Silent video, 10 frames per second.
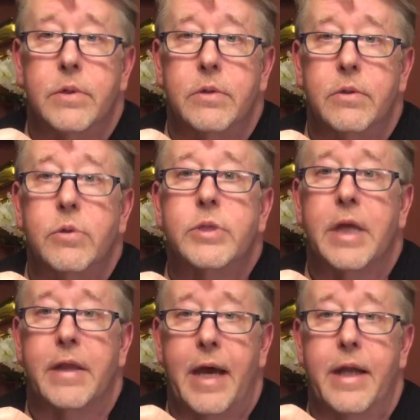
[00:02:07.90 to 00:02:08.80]
you
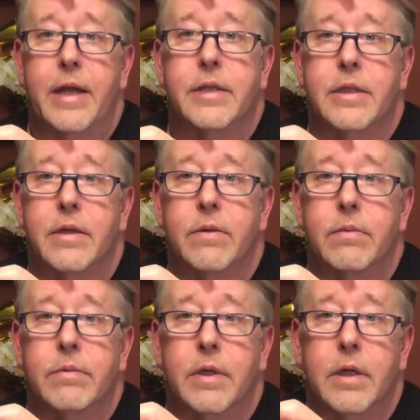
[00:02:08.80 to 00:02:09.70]
send that into
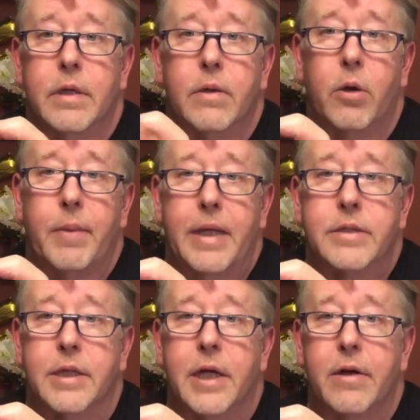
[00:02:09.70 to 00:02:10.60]
the Homeland
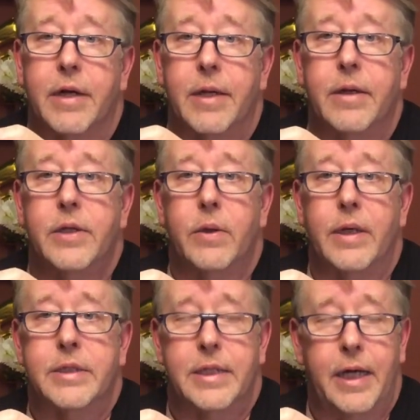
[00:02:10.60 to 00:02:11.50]
Security in
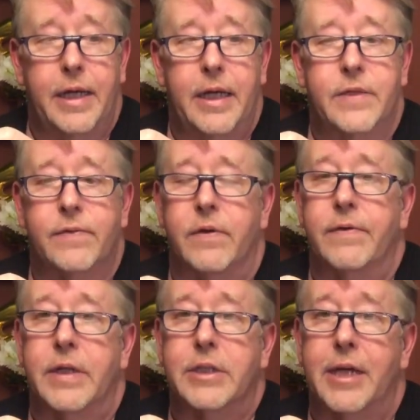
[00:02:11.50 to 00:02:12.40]
USCIS for
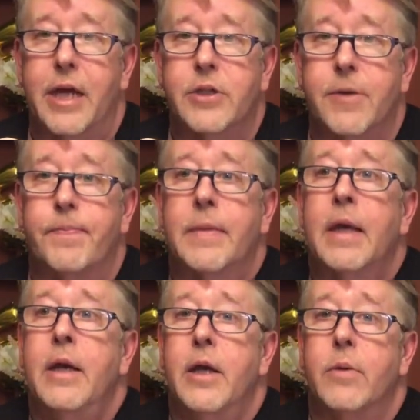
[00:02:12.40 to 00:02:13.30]
investigation.
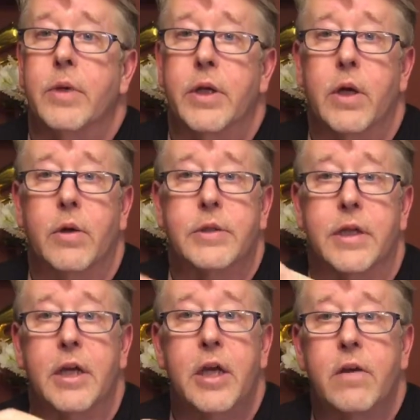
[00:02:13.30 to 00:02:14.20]
When you go to the
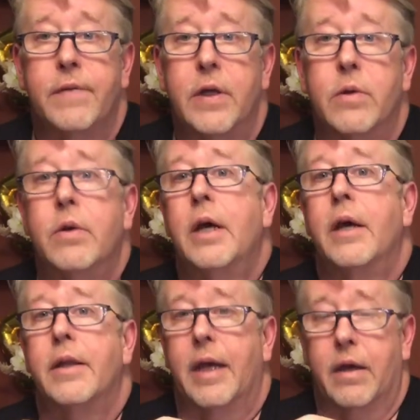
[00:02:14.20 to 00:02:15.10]
interview,
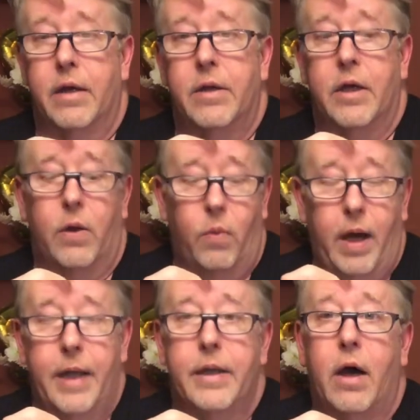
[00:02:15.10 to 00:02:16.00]
they're going to
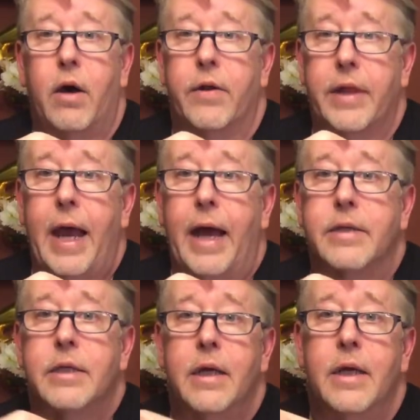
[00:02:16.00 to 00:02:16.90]
want all that.
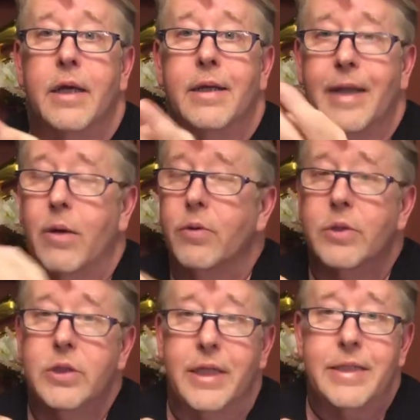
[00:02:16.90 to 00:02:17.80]
They don't
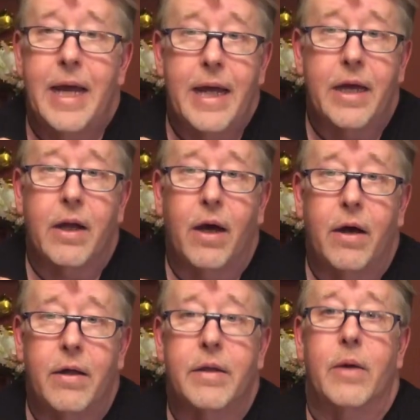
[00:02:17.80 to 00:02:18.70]
usually take it
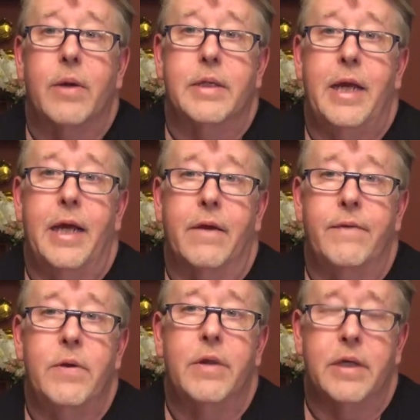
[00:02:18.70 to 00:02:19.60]
all. They only take a
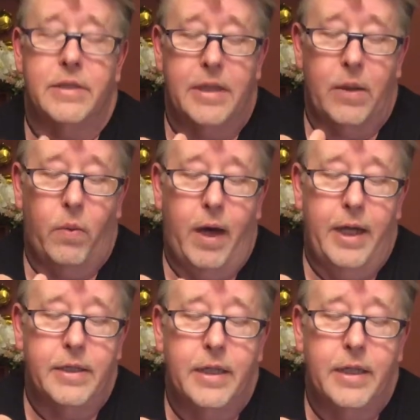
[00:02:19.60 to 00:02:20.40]
few things that they want,